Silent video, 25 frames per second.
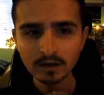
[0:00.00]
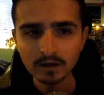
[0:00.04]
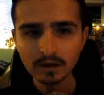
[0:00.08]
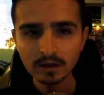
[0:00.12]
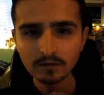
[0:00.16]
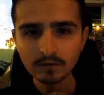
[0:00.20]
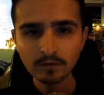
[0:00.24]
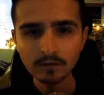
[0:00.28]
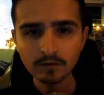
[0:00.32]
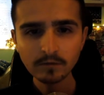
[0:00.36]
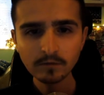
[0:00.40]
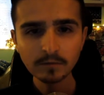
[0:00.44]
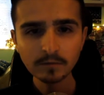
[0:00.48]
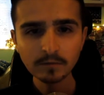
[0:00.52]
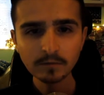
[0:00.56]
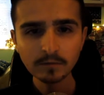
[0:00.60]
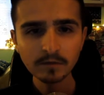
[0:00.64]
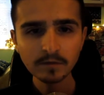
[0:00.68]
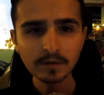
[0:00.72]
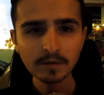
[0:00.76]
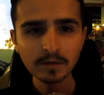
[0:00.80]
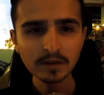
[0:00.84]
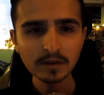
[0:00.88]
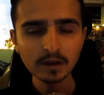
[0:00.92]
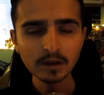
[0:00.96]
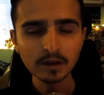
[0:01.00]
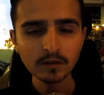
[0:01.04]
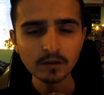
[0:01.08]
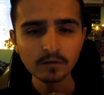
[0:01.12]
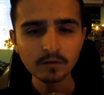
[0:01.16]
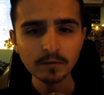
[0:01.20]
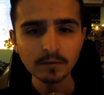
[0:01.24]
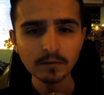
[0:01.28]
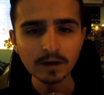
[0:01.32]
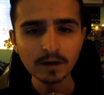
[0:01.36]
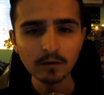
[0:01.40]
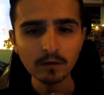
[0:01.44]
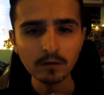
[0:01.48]
if they're from some other country, I'd
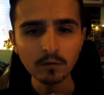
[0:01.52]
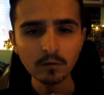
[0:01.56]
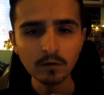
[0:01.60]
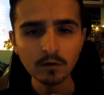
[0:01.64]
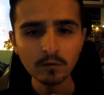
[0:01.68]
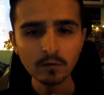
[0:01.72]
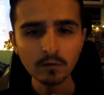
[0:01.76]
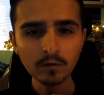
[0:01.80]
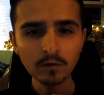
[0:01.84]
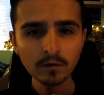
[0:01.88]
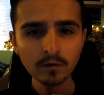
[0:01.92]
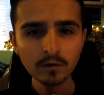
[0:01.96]
be like, whoa,